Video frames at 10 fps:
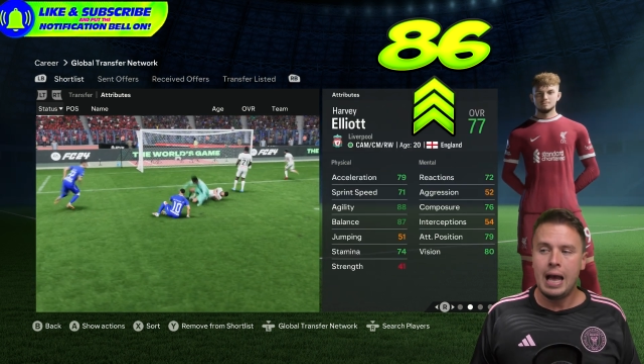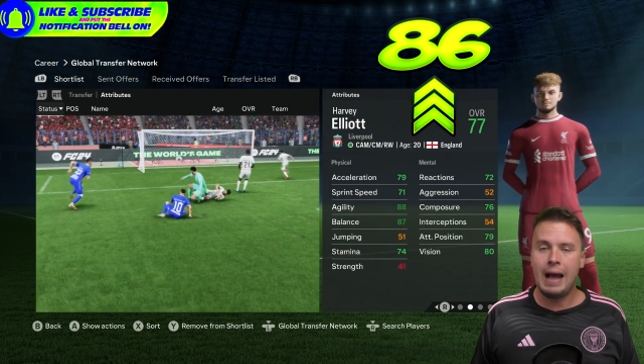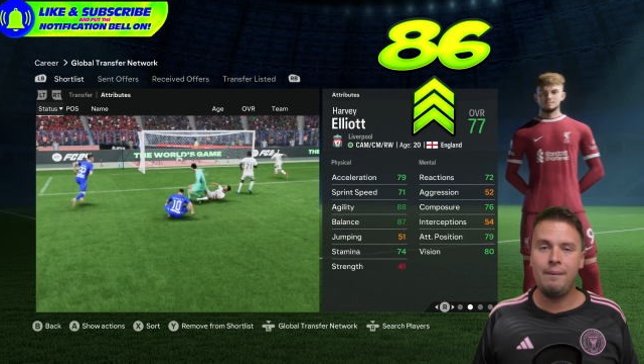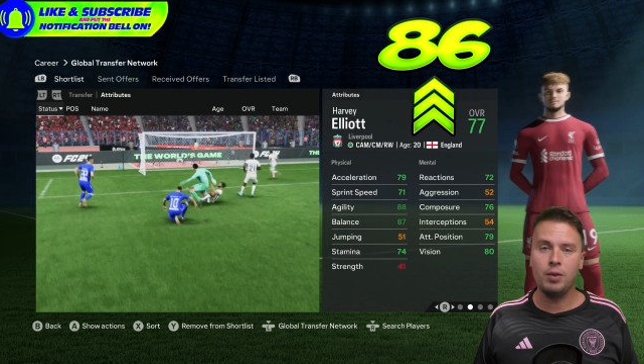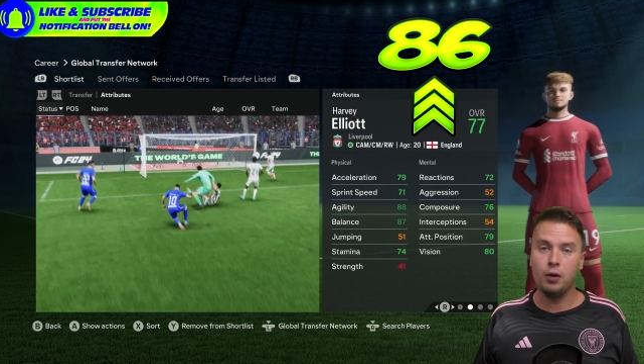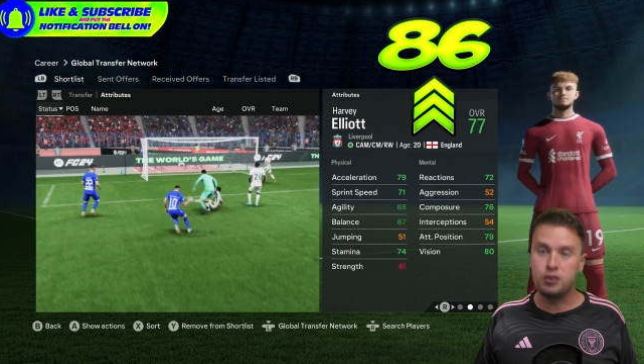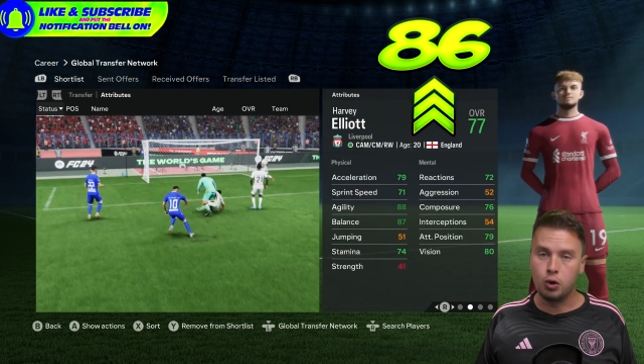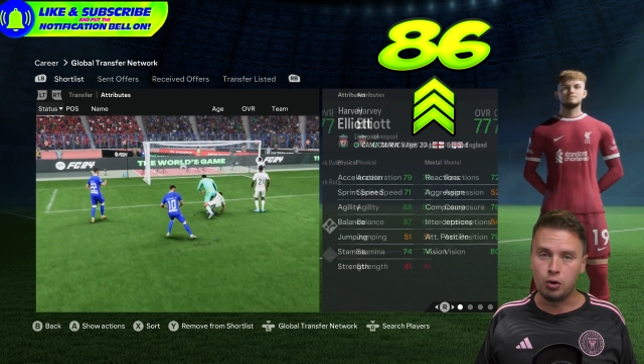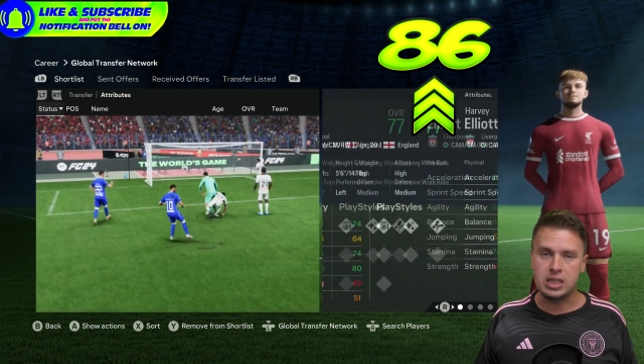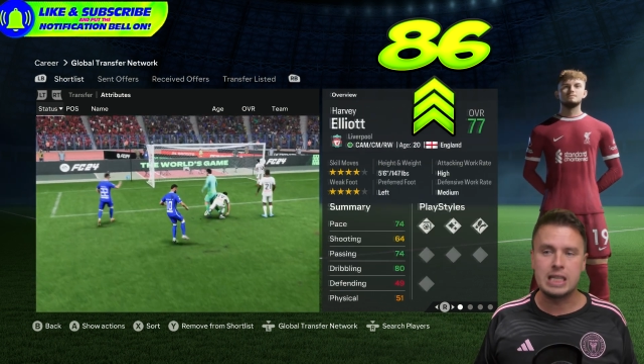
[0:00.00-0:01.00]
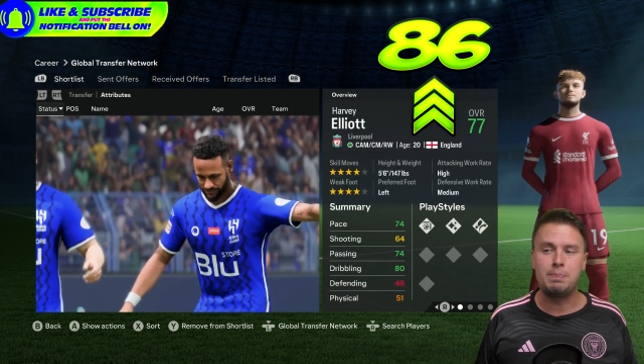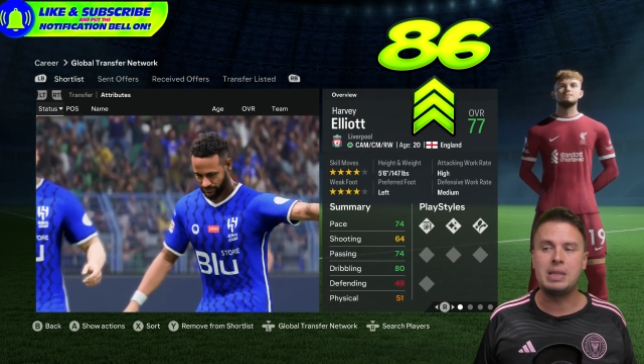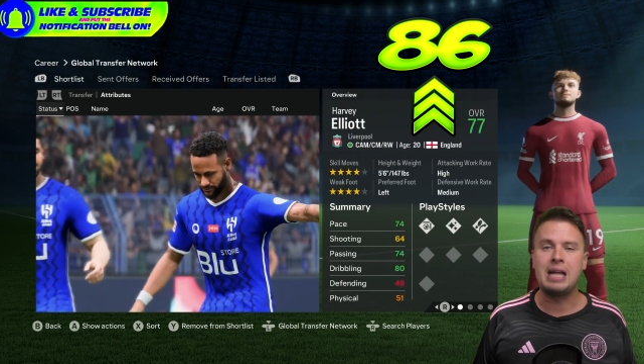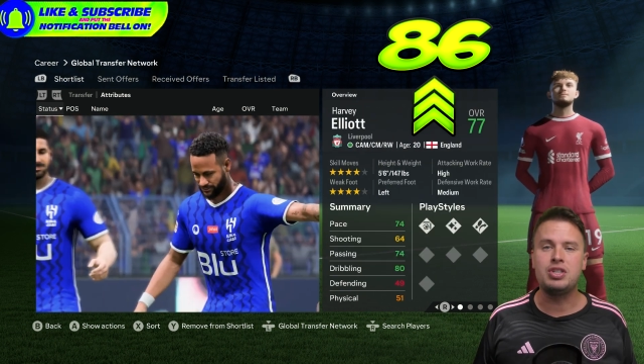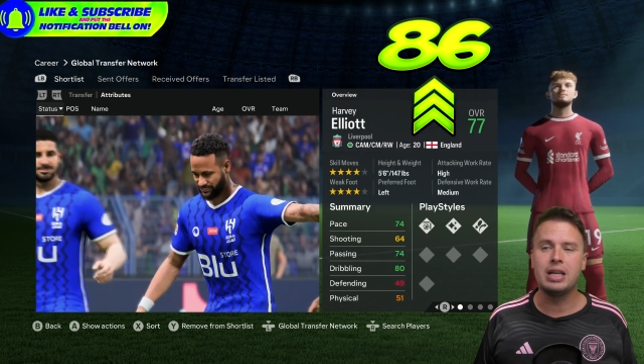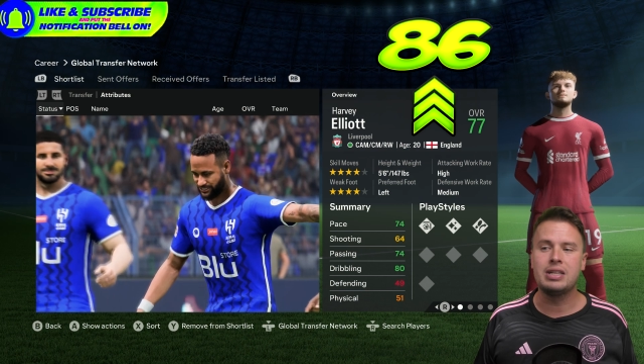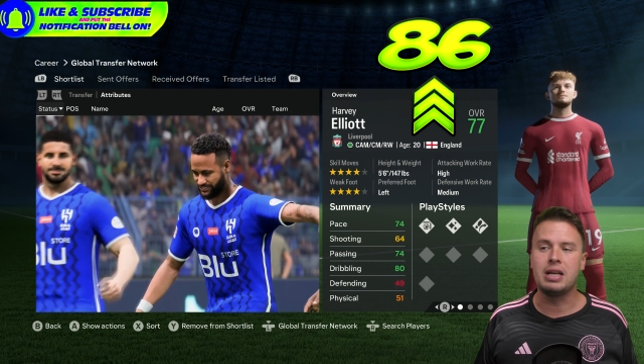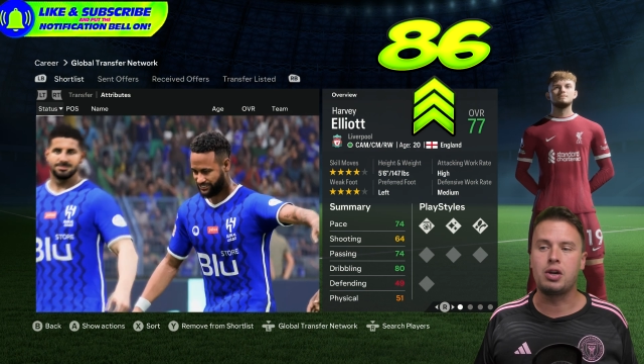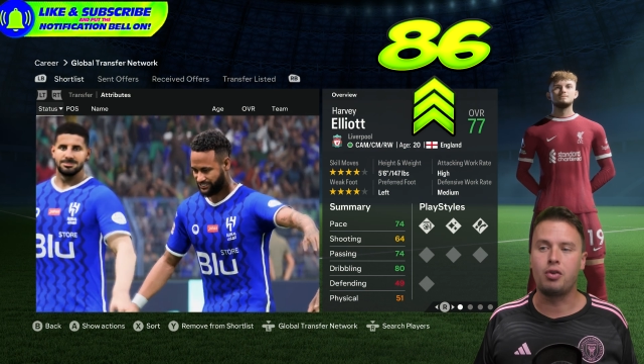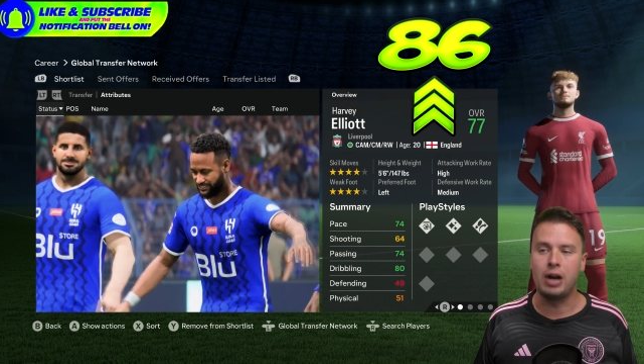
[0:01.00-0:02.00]
And of course, his potential is
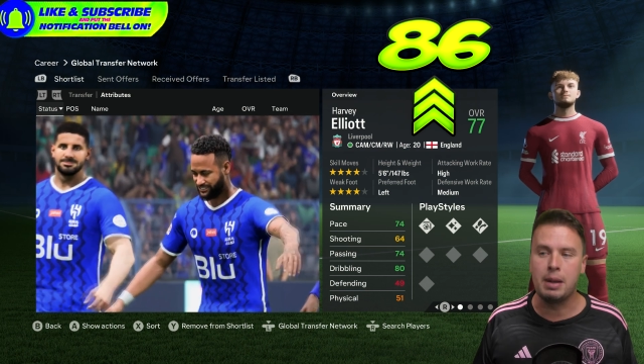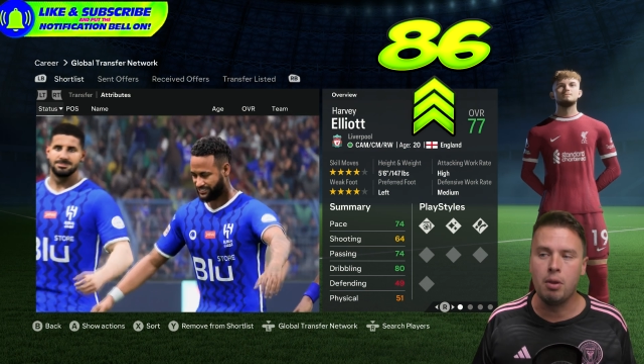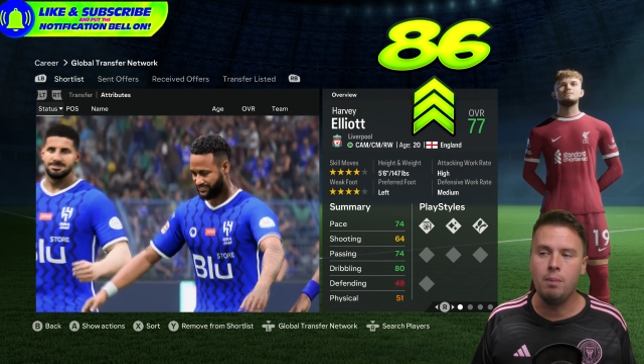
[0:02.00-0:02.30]
incredible,